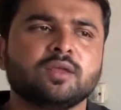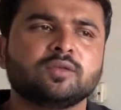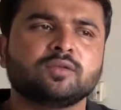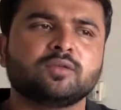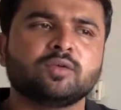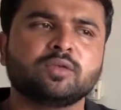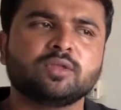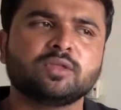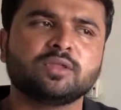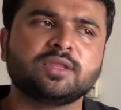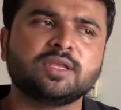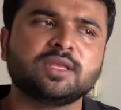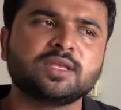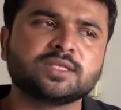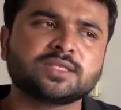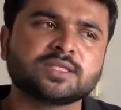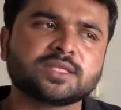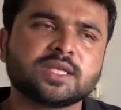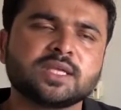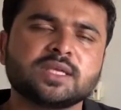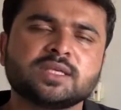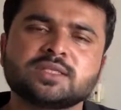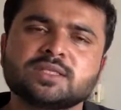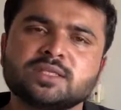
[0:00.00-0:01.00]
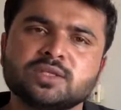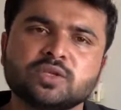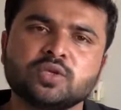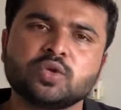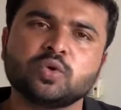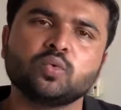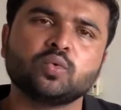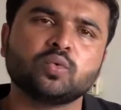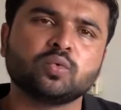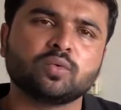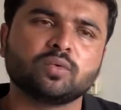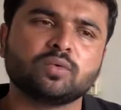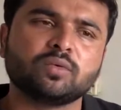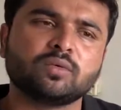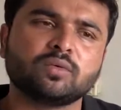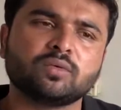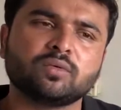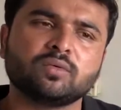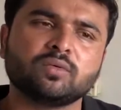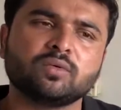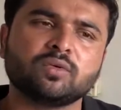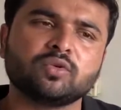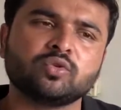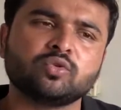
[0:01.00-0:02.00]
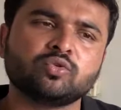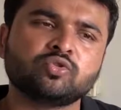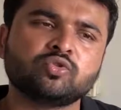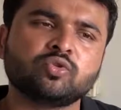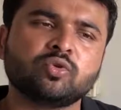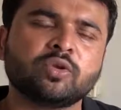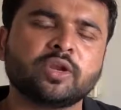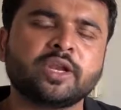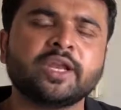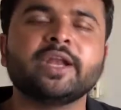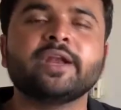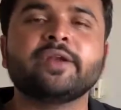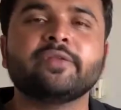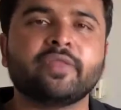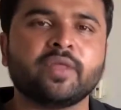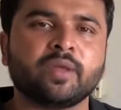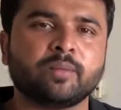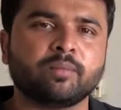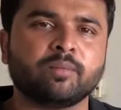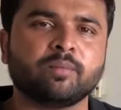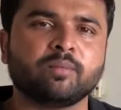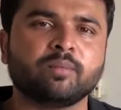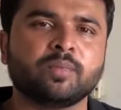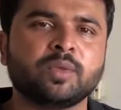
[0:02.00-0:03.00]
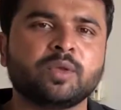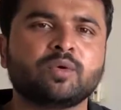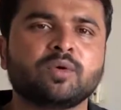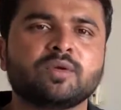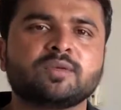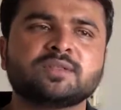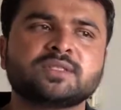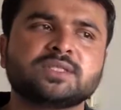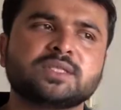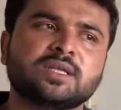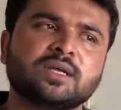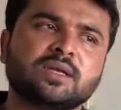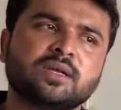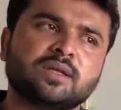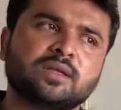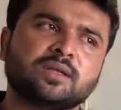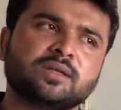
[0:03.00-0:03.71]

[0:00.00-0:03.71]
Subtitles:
So these things you should read them, because